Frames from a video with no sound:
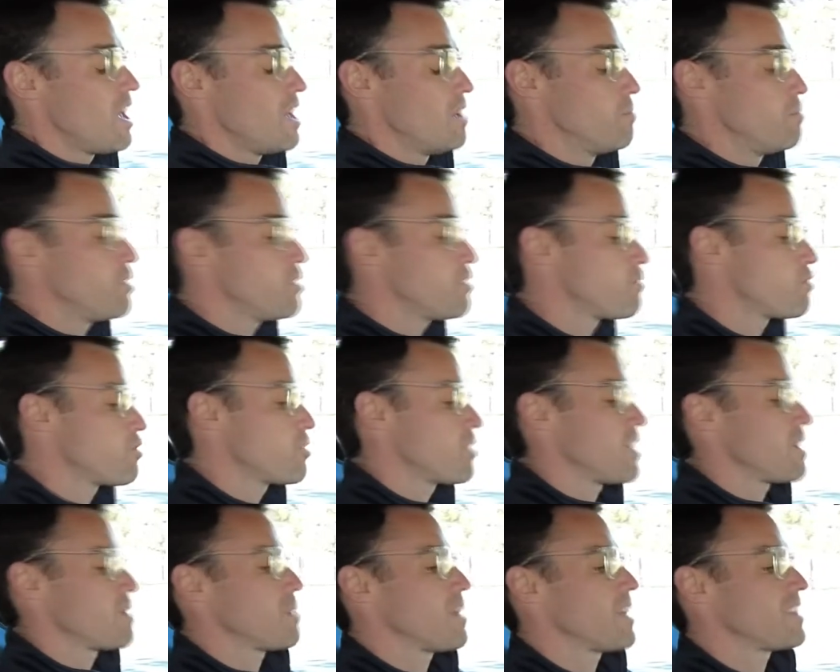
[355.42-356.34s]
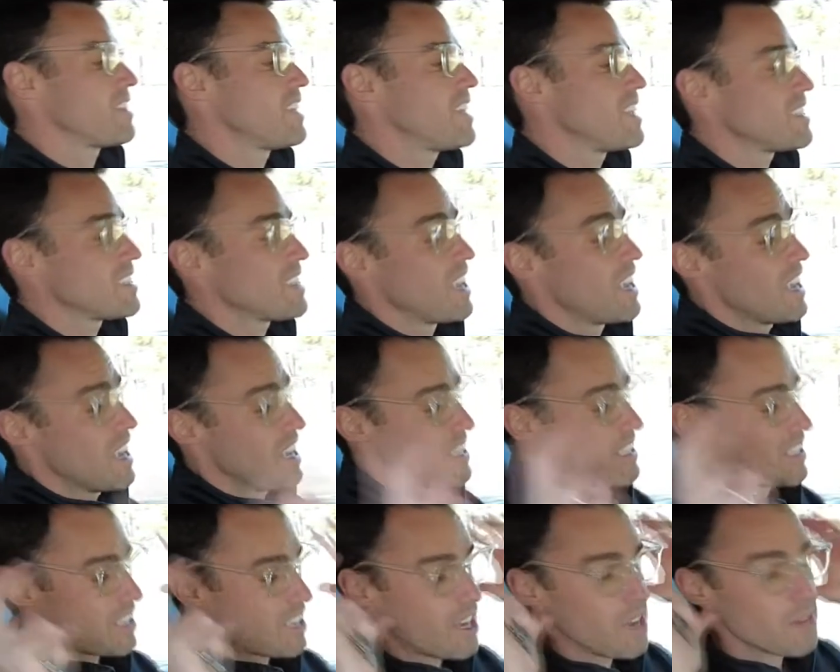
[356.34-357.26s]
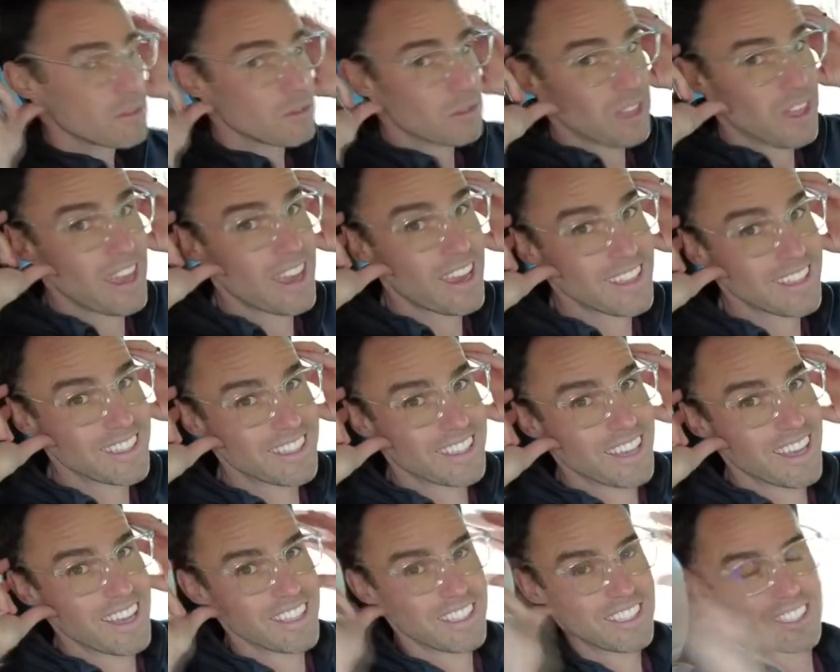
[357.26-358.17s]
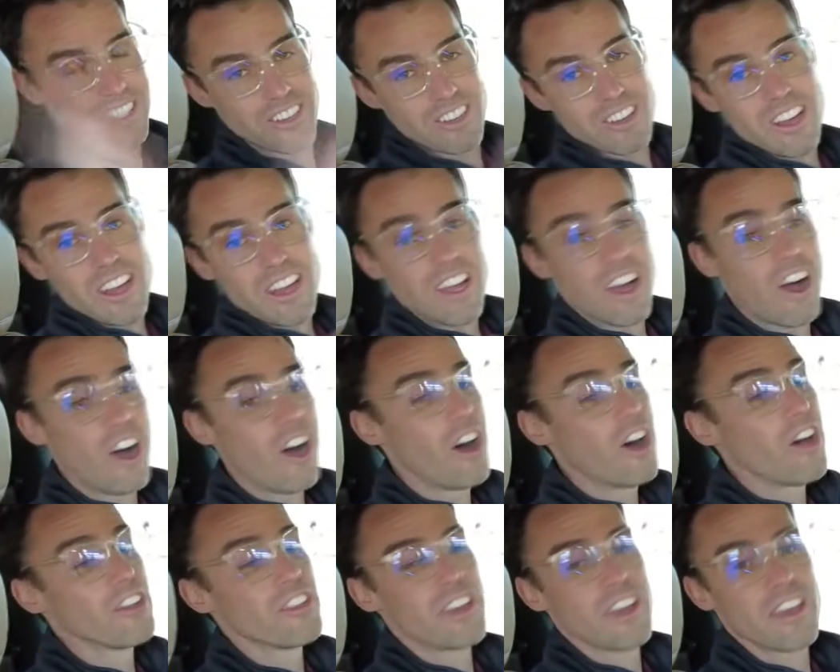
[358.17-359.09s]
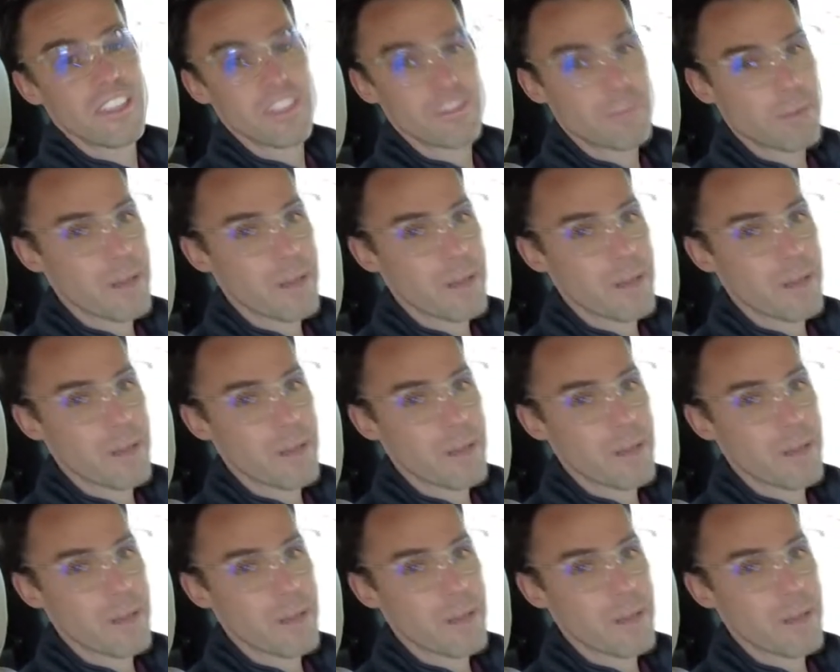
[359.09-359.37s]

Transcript: And beautiful thing about this is it comes with headsets, so all the other